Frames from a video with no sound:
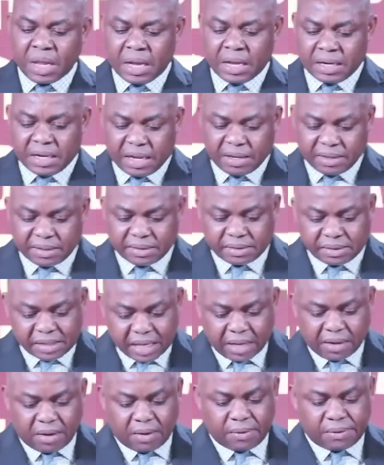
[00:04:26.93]
Now the
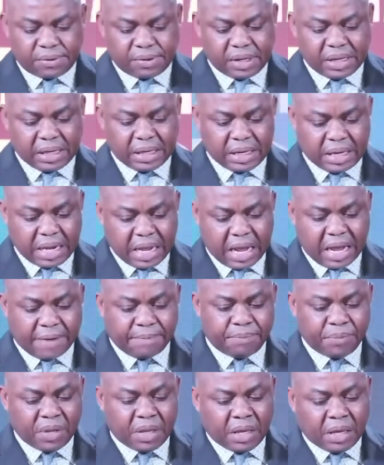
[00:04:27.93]
second thing there
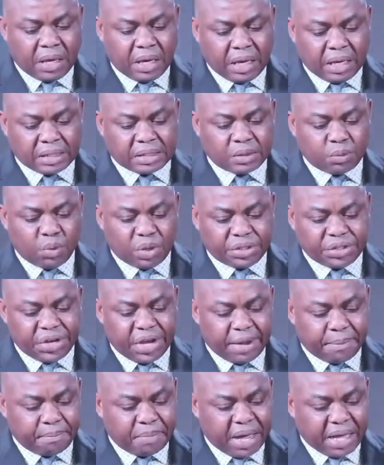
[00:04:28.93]
is which
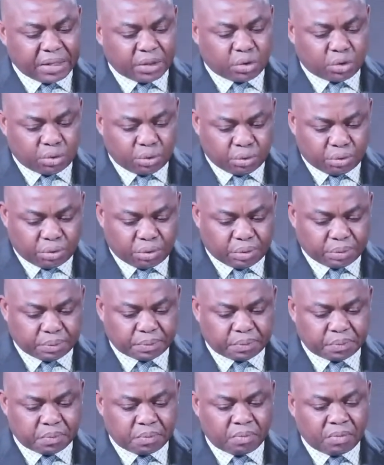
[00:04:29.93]
a man took.
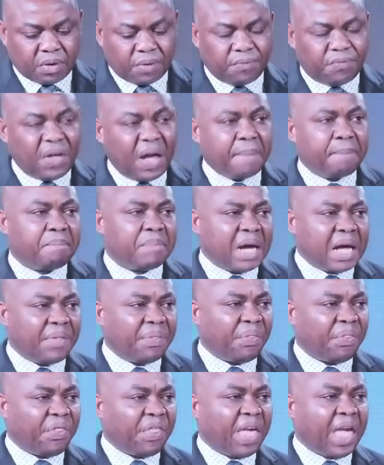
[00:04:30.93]
That
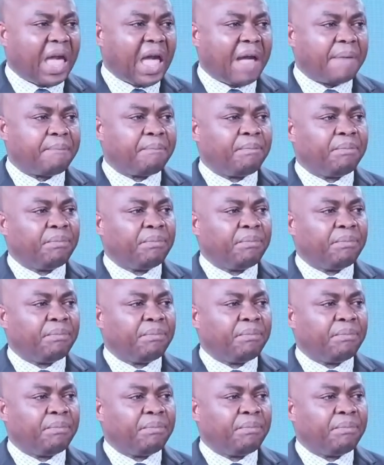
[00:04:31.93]
man there